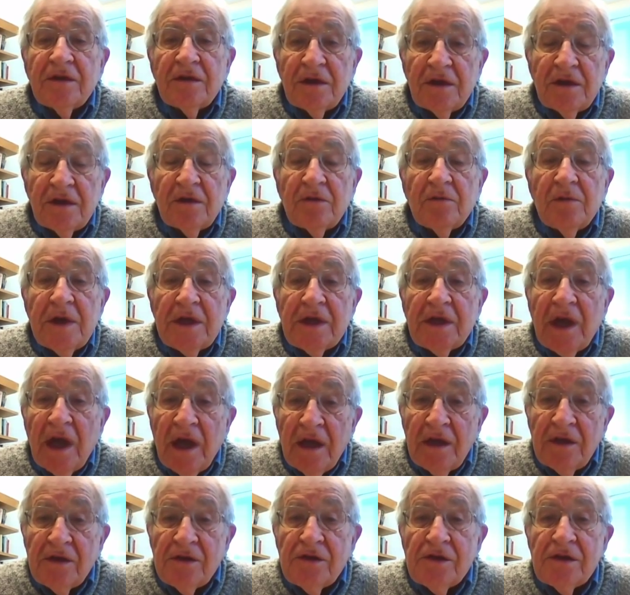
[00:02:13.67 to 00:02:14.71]
but the little we
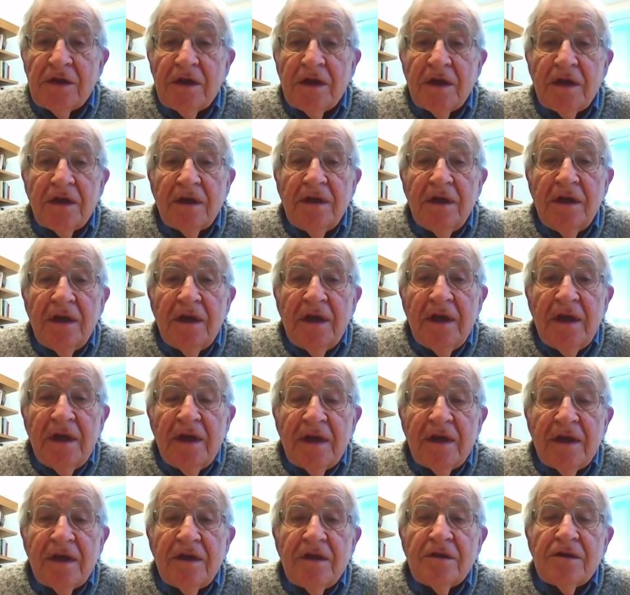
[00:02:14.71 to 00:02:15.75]
can say
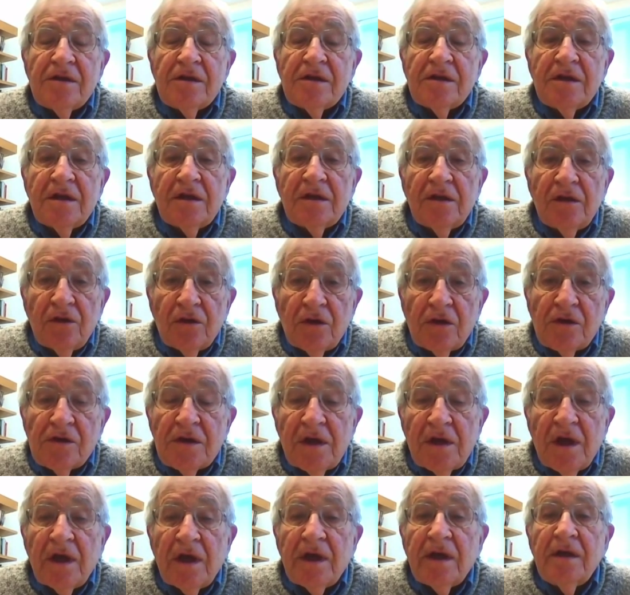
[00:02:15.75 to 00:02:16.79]
is that it
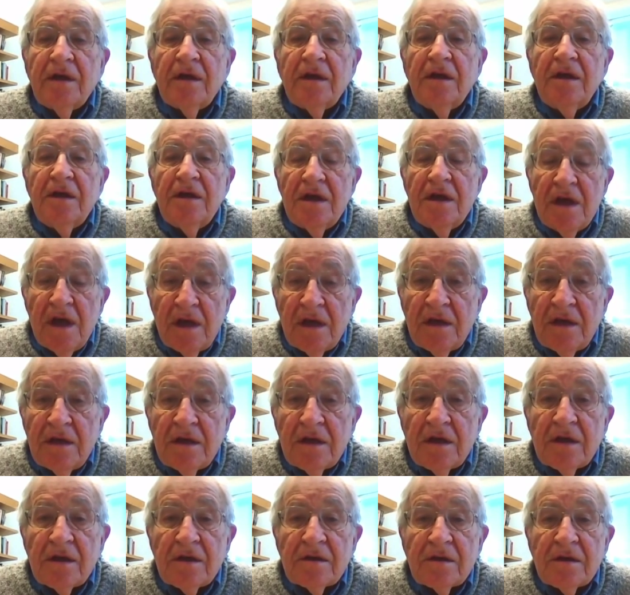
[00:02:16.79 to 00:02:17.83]
looks like yet
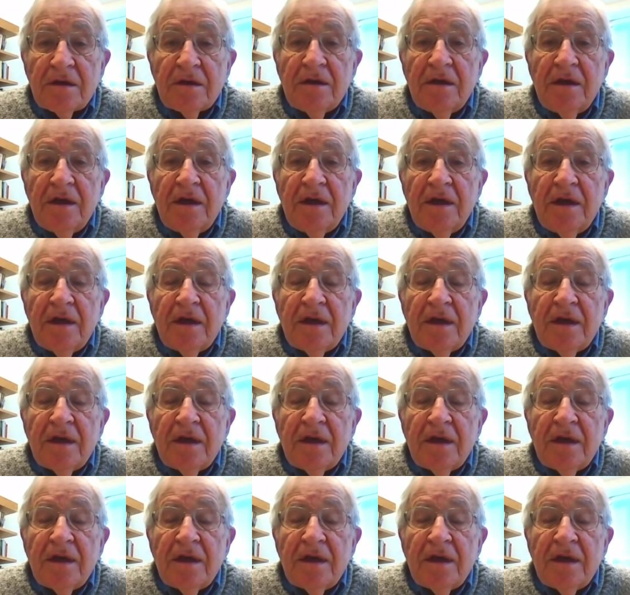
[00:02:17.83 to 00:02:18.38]
another